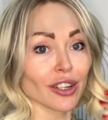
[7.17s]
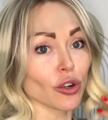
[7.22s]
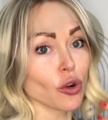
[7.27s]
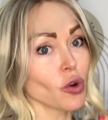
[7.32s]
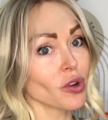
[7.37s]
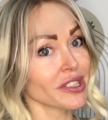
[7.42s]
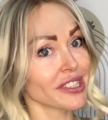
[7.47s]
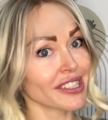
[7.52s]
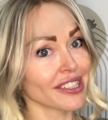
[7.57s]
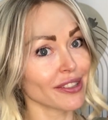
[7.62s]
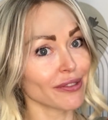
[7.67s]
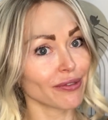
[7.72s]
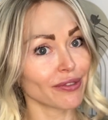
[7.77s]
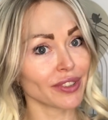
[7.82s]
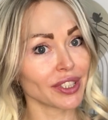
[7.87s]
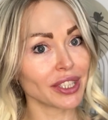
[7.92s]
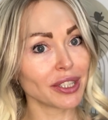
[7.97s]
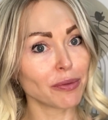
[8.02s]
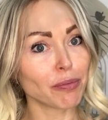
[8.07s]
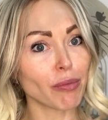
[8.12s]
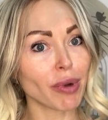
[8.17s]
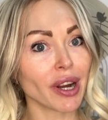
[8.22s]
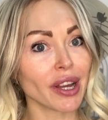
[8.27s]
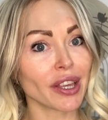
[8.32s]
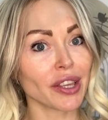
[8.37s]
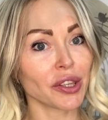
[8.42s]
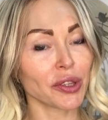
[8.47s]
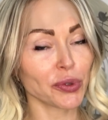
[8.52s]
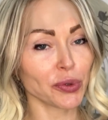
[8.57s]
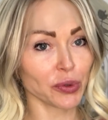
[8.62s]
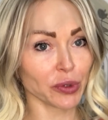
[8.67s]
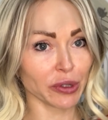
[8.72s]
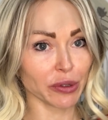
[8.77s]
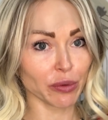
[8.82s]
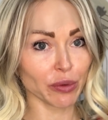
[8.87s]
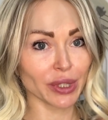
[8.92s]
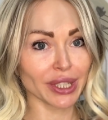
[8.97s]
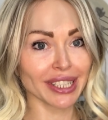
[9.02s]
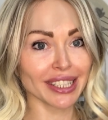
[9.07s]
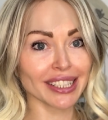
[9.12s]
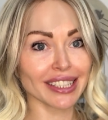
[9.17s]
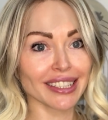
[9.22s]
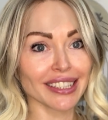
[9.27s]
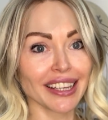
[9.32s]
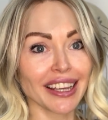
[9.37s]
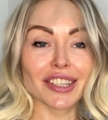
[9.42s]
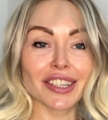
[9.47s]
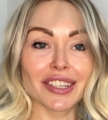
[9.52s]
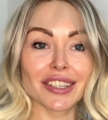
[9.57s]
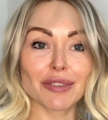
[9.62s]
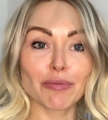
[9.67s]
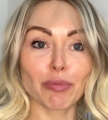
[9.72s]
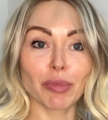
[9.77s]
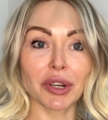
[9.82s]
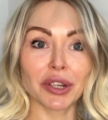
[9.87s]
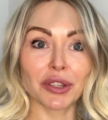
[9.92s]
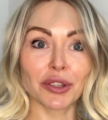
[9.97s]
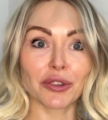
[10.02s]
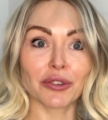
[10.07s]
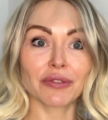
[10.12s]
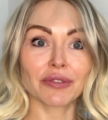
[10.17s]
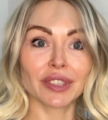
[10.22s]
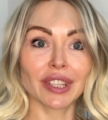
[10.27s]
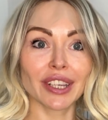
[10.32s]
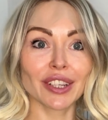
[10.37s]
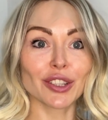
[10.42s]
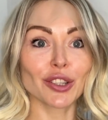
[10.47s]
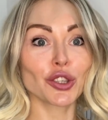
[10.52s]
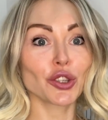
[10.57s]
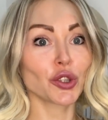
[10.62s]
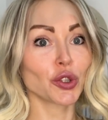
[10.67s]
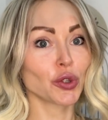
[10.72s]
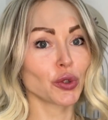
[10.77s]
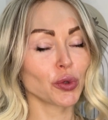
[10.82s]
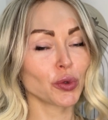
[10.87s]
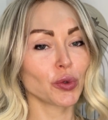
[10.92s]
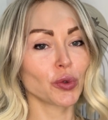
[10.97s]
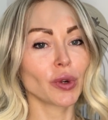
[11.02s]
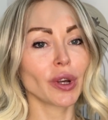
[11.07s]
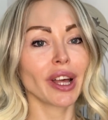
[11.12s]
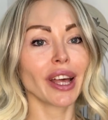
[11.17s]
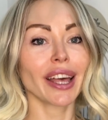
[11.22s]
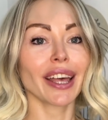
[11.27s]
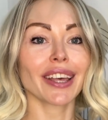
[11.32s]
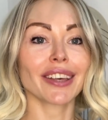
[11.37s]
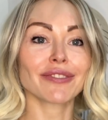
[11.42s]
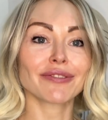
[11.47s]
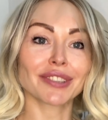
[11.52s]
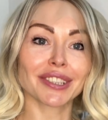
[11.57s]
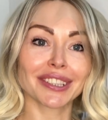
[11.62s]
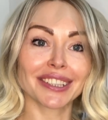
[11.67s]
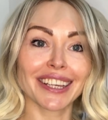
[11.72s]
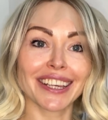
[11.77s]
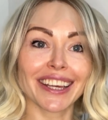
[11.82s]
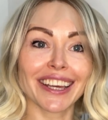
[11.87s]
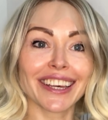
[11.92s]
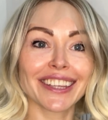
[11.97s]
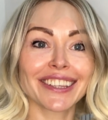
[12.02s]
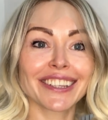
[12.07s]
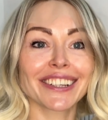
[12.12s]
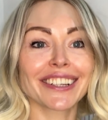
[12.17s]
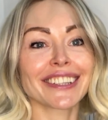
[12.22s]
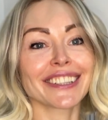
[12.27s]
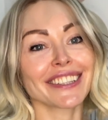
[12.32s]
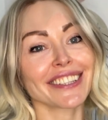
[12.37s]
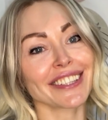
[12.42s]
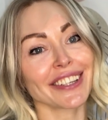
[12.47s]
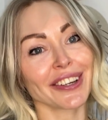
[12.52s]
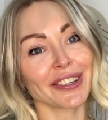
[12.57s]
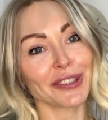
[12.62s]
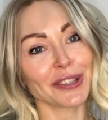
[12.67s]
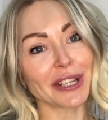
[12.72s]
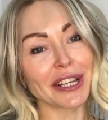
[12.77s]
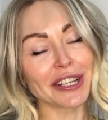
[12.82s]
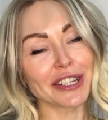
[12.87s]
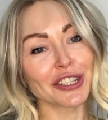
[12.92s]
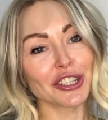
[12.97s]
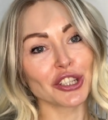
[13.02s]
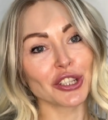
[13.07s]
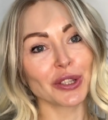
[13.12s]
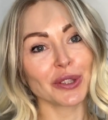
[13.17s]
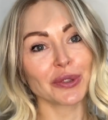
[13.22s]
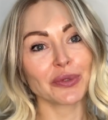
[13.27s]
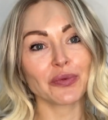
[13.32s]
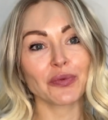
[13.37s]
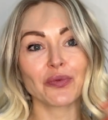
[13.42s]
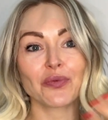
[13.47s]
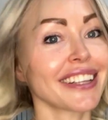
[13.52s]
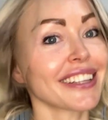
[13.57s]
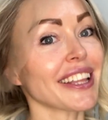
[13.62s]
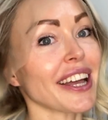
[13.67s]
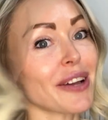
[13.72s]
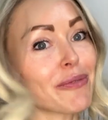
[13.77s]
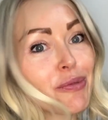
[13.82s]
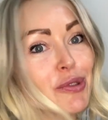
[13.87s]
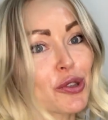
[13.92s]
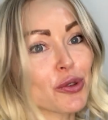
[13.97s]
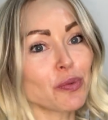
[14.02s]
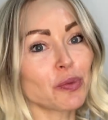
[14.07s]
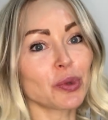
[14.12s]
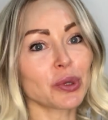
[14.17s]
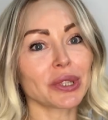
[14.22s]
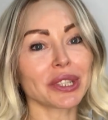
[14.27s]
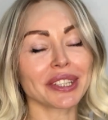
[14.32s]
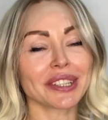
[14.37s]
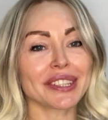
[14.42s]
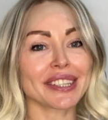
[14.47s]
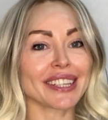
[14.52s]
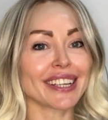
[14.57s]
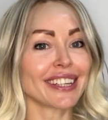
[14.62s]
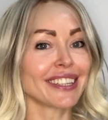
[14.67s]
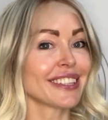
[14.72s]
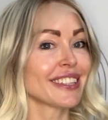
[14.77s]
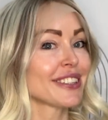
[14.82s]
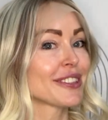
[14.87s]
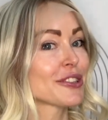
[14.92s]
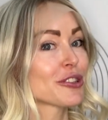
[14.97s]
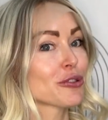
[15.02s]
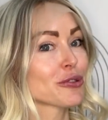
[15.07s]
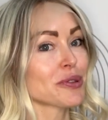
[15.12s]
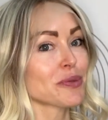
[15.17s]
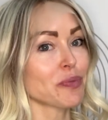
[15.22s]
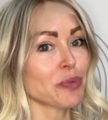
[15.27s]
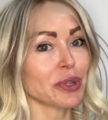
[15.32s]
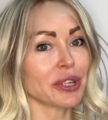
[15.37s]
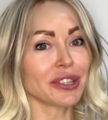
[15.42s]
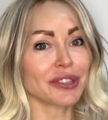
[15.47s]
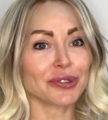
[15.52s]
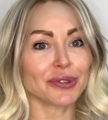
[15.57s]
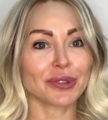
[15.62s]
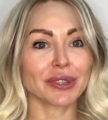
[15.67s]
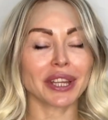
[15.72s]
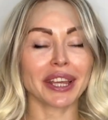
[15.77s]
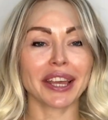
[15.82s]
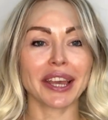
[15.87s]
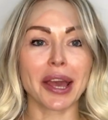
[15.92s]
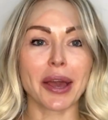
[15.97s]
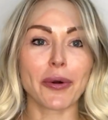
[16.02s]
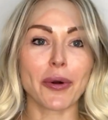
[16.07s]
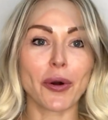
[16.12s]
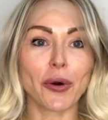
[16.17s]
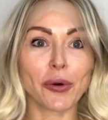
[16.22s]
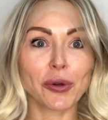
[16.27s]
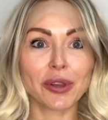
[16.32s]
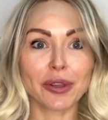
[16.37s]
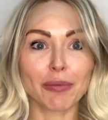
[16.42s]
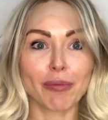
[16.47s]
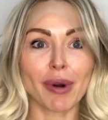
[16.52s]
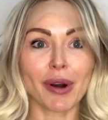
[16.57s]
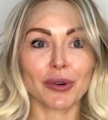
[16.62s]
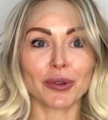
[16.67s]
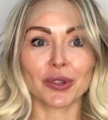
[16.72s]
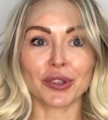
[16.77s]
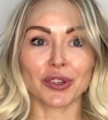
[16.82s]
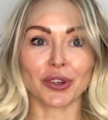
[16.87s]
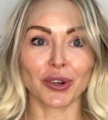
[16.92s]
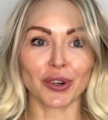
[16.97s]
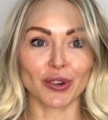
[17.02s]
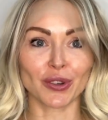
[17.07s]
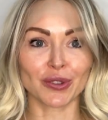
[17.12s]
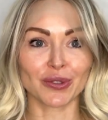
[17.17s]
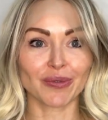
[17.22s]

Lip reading: Roxy wig by UniWigs. She is a part of their new Everyday Elegance collection and I'm super excited to speak today all about her.